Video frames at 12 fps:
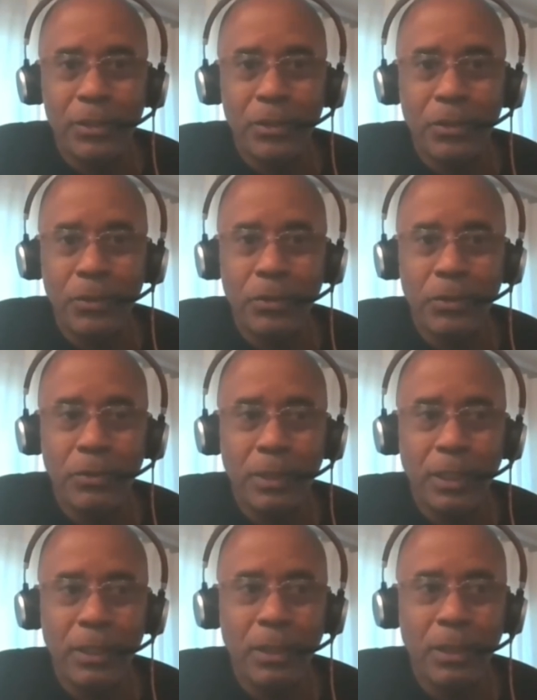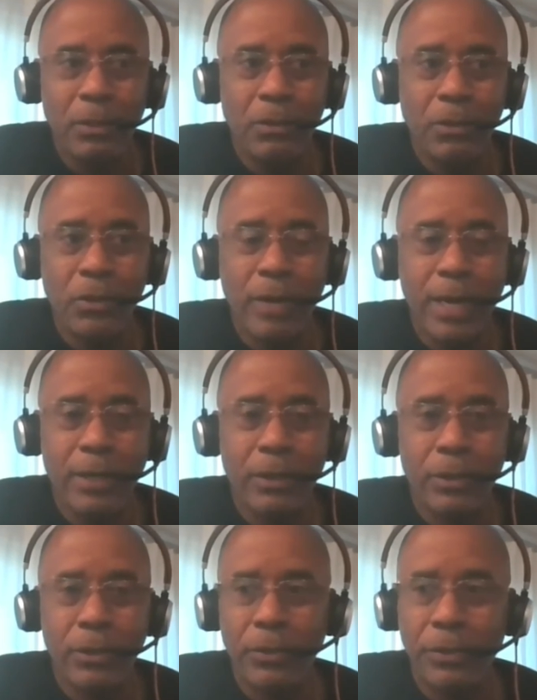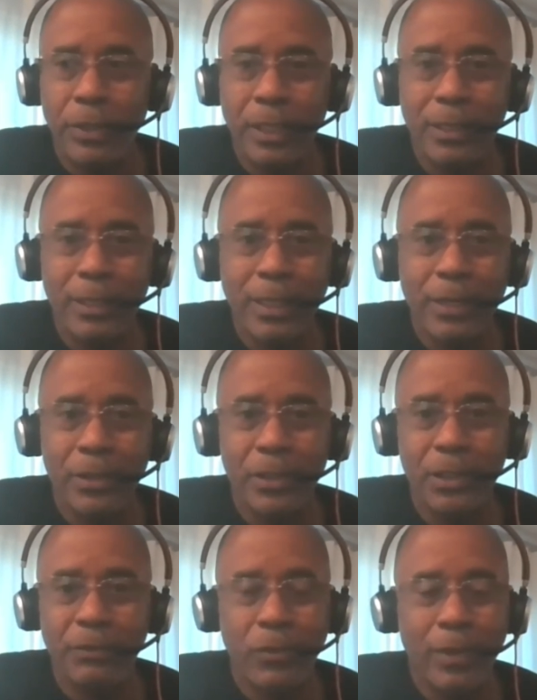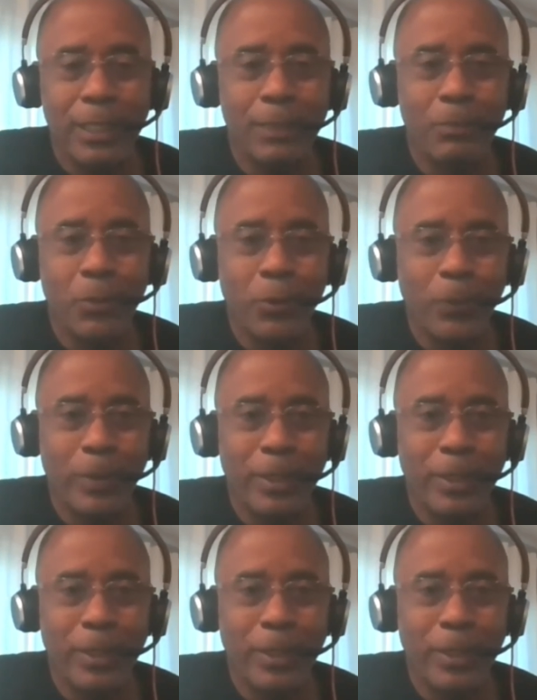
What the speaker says: who, chronicled the entire civil rights movement,